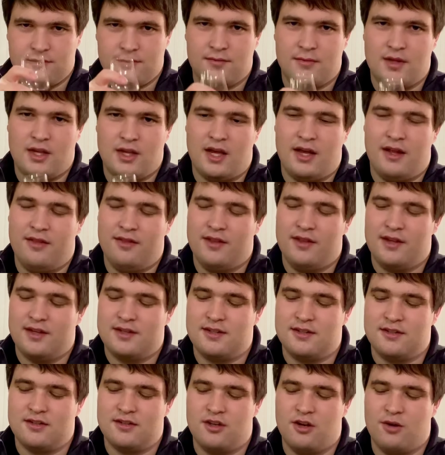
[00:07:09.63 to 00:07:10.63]
And this
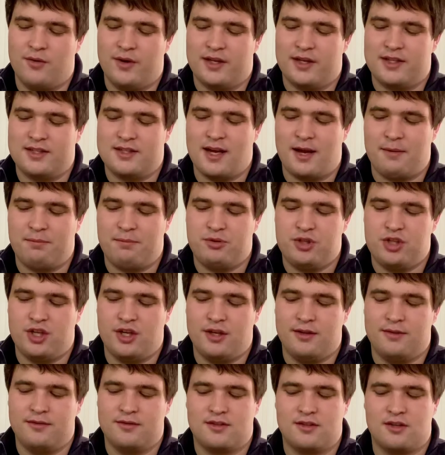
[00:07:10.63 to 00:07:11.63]
is no exception,
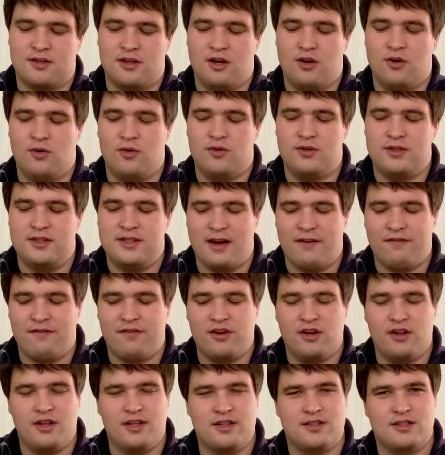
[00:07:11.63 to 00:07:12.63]
so
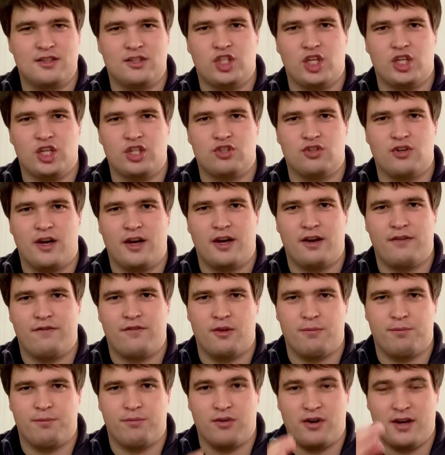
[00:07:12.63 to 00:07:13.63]
definitely suggest trying it for the
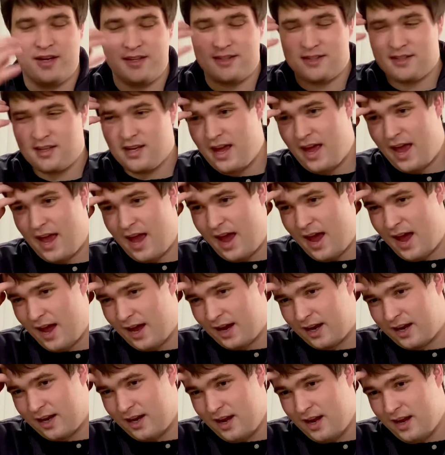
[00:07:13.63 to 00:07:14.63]
price. Heck,
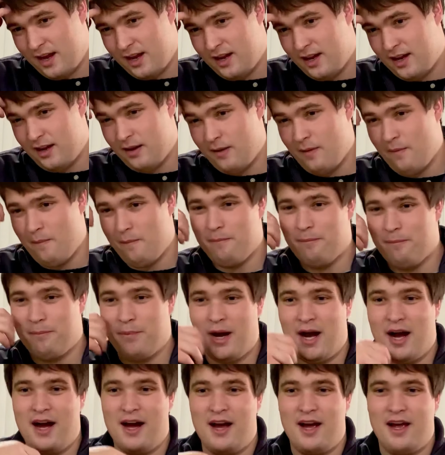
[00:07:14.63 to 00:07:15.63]

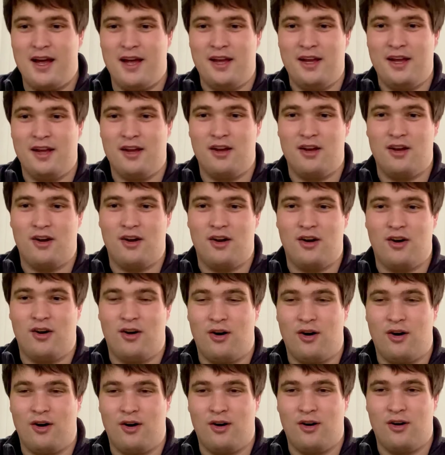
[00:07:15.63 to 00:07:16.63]
buy
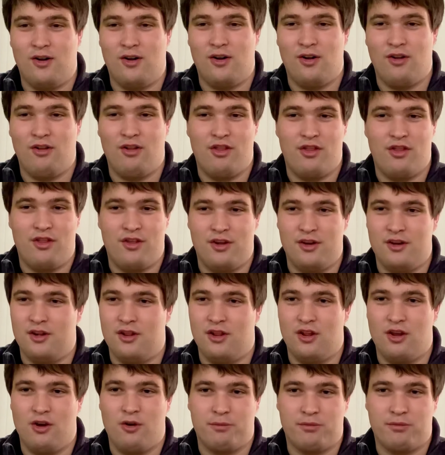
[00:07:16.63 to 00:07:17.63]
all the
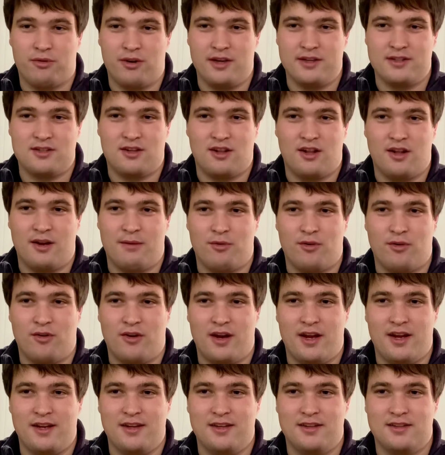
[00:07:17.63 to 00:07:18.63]
low-price Glen
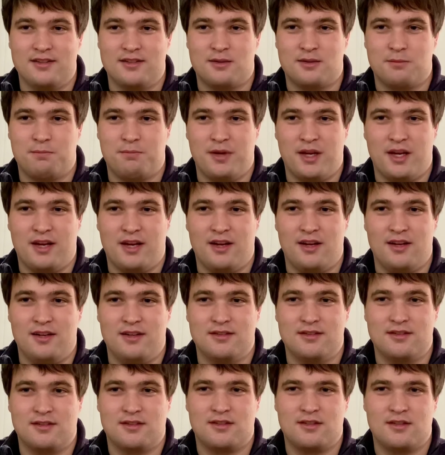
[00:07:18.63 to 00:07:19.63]
Morays,
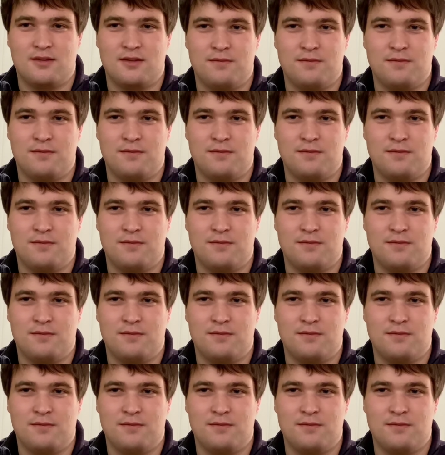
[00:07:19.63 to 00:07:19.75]
because